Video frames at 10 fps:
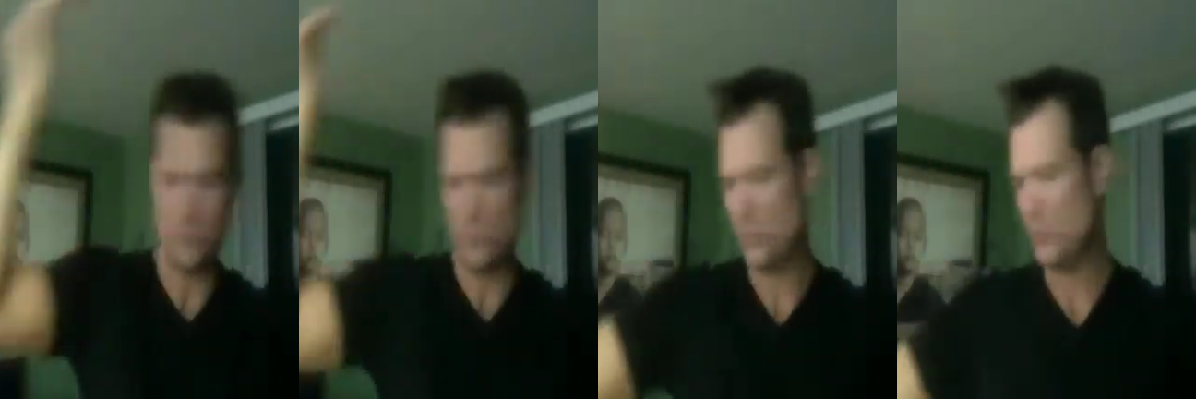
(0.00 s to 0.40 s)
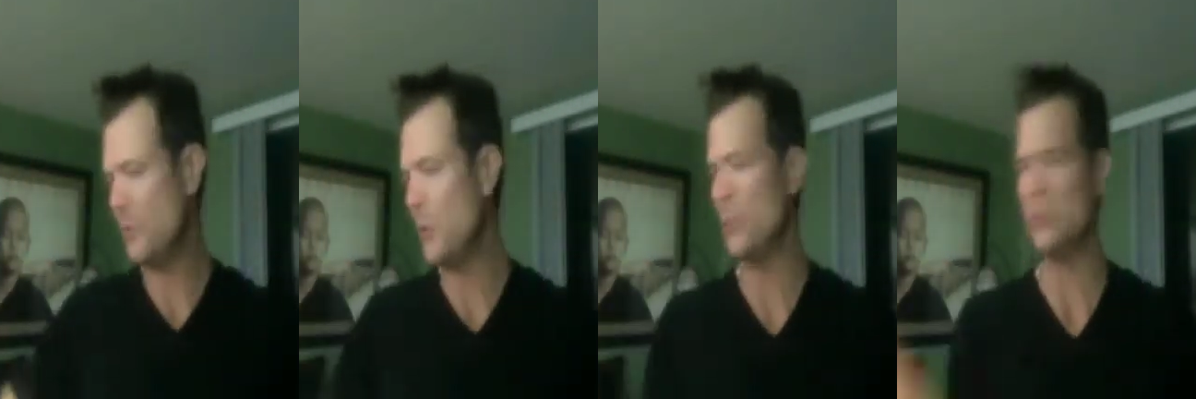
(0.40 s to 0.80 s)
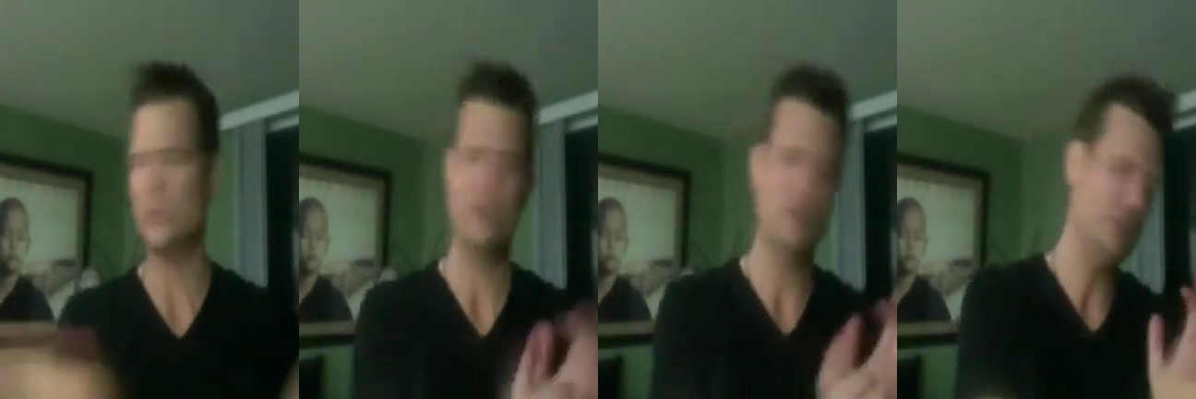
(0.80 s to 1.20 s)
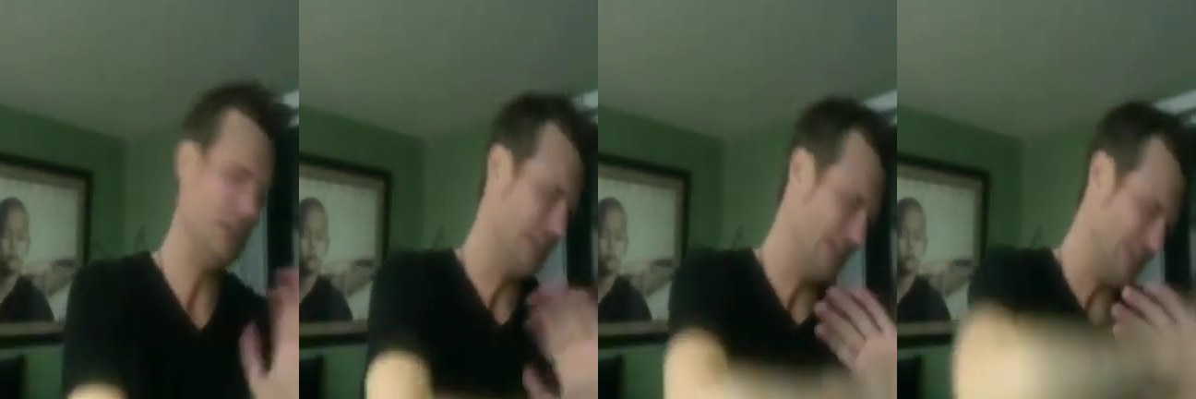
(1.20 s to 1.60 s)
to devote
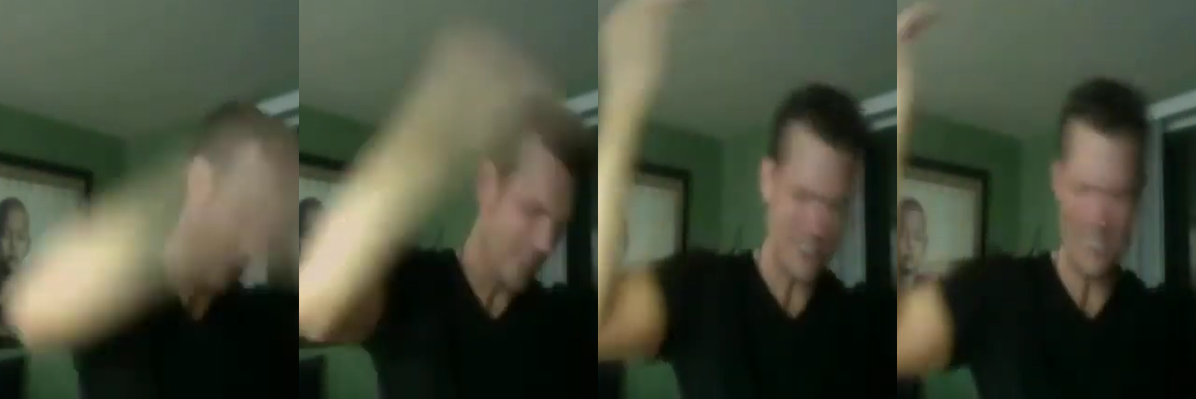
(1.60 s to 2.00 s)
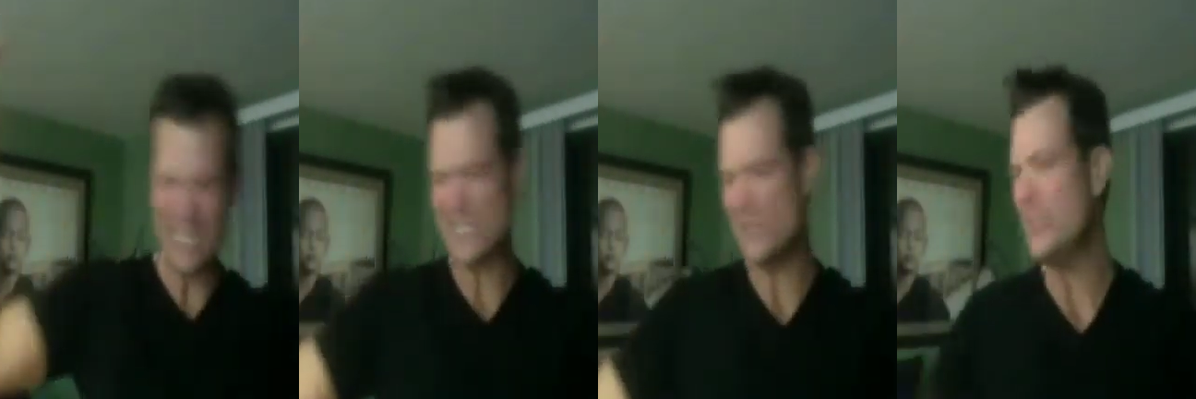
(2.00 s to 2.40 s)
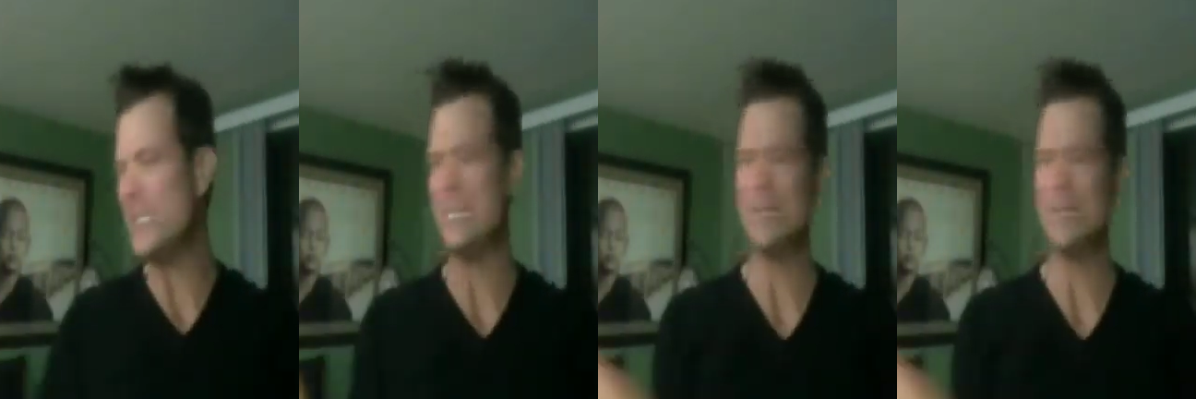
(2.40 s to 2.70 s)
to such an activity,